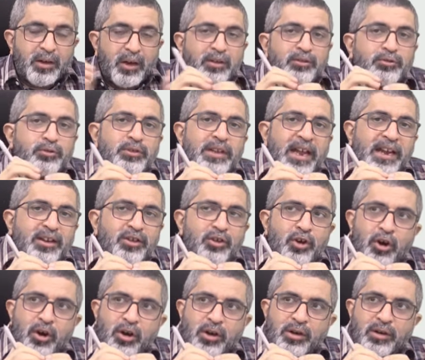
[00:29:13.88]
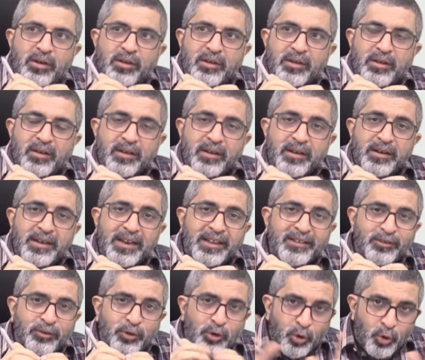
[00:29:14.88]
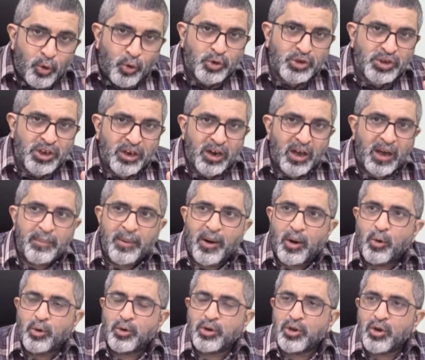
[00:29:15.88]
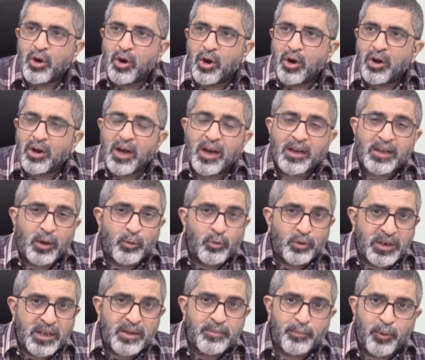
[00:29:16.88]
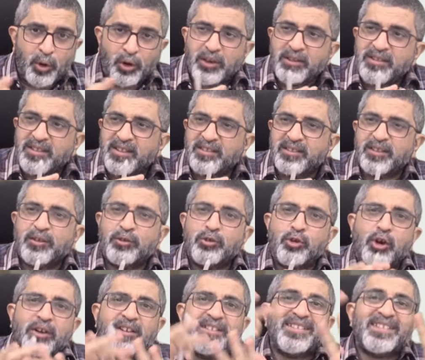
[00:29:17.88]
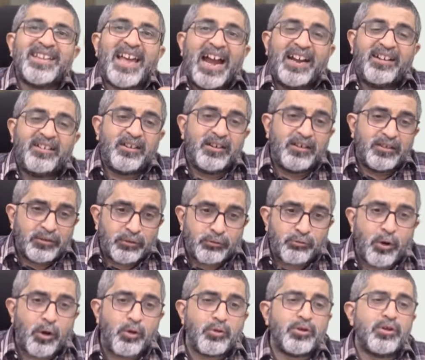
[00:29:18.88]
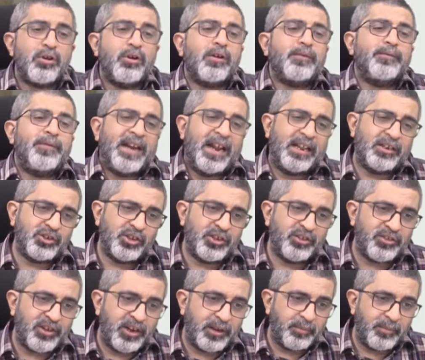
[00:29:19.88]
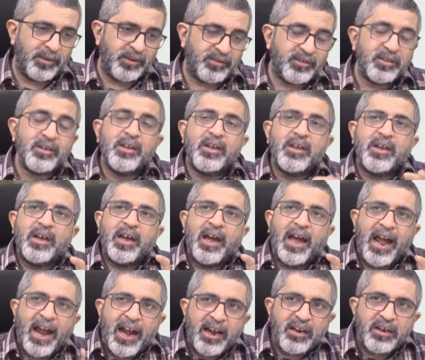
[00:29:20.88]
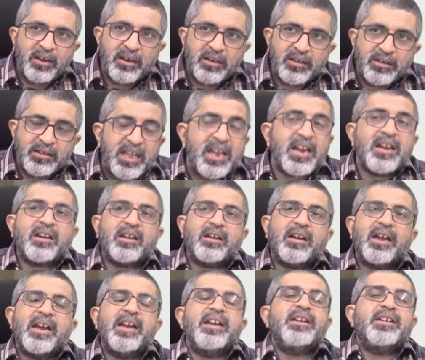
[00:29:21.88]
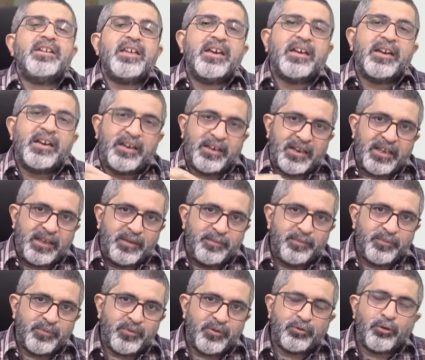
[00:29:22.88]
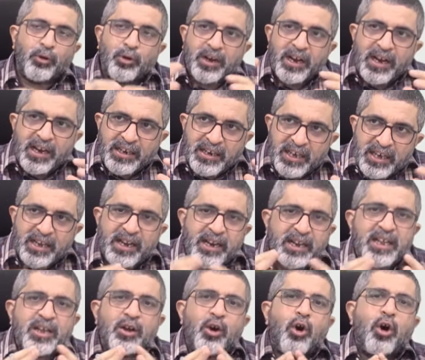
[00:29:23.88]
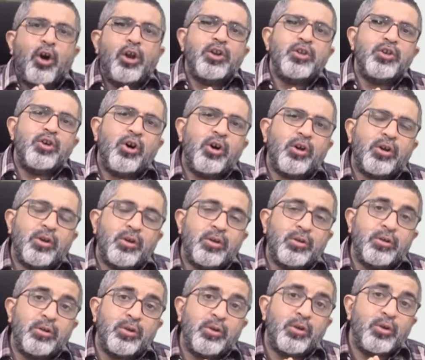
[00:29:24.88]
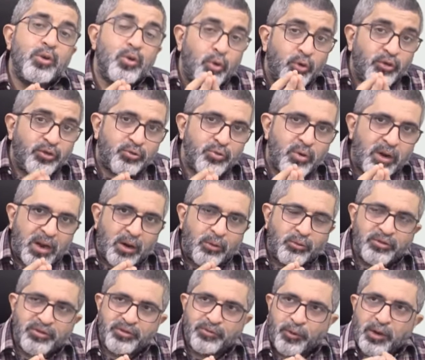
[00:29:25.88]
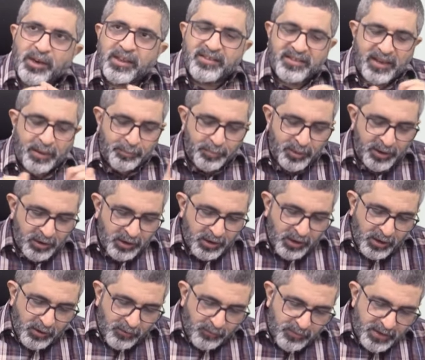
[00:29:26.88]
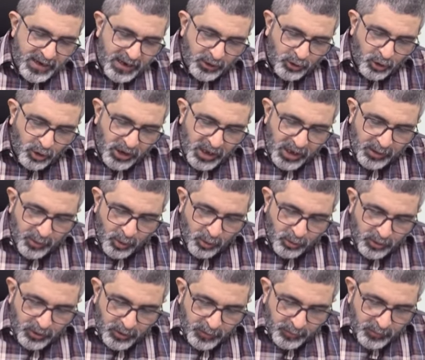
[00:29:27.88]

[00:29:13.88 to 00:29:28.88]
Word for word: So that your disclosure about your accounting policies is not scattered throughout your financial statements. And then integrity. So integrating all your notes to accounts, for example, we are talking about